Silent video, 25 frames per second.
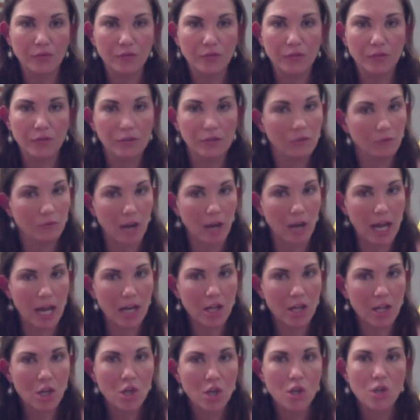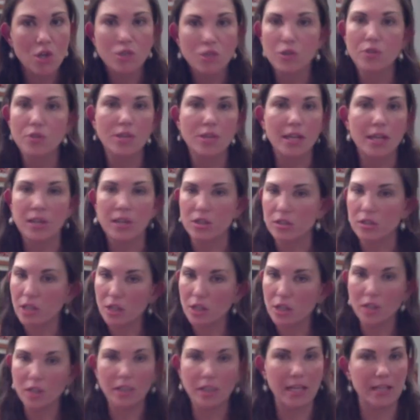right? So it's like
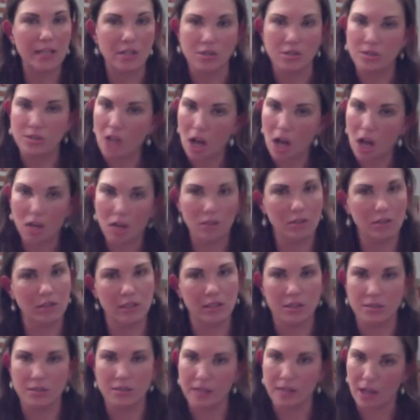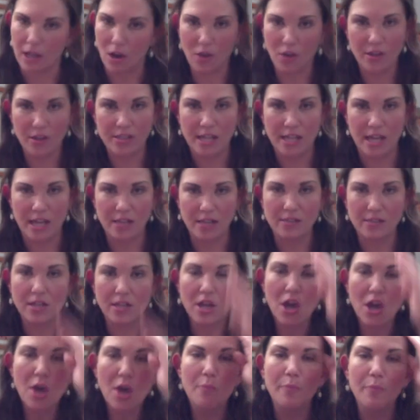Little League, there's soccer Little League, there's like all these things,
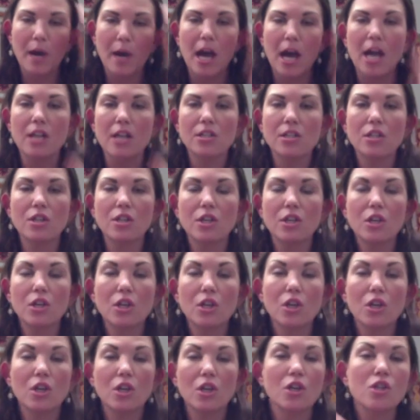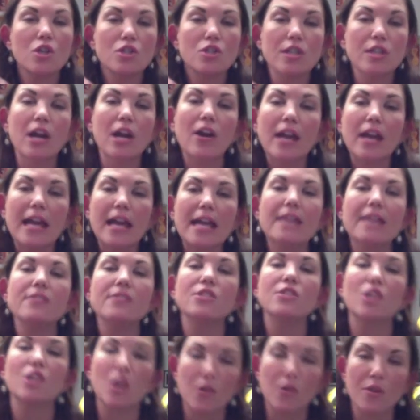but there is,
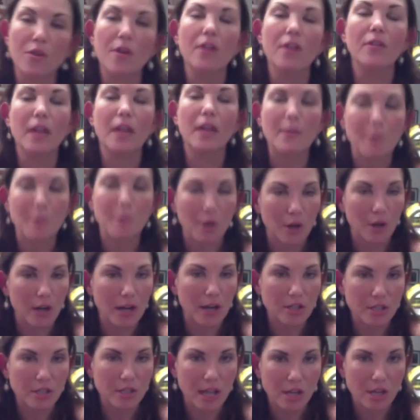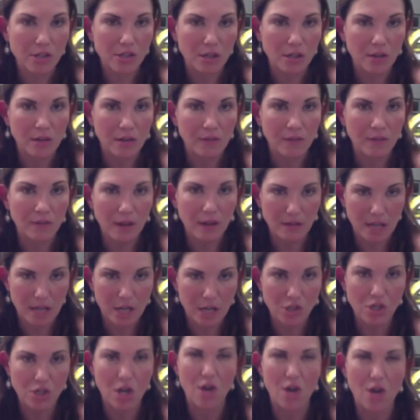the like Billiard Education
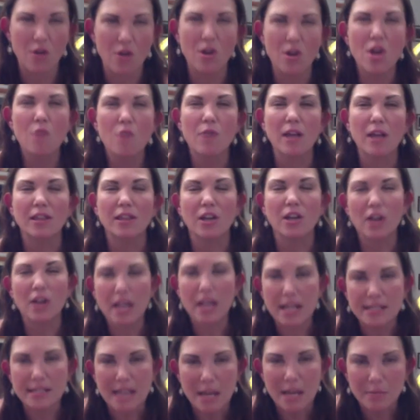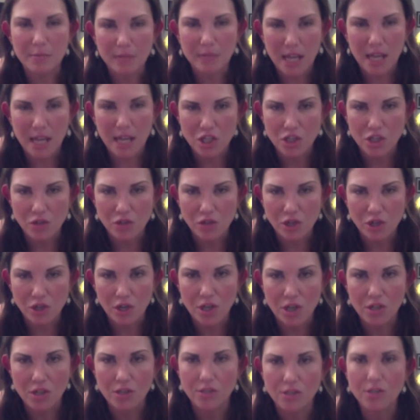Foundation, right? There is APA
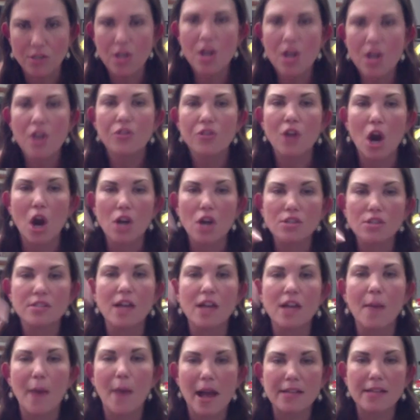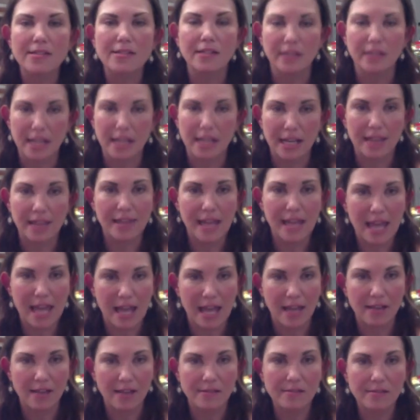juniors. There are some isolated
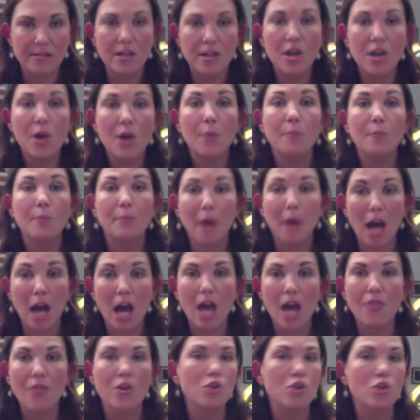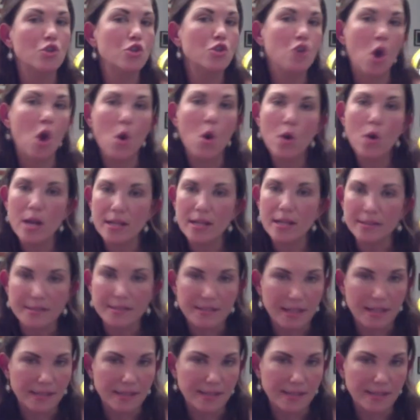things, but there's no
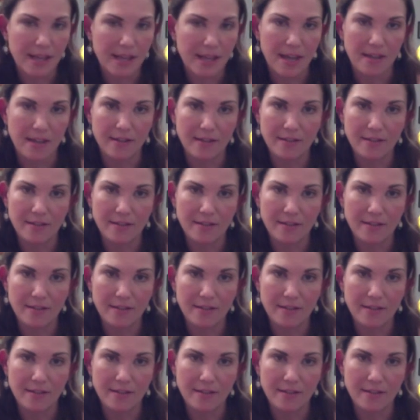consistent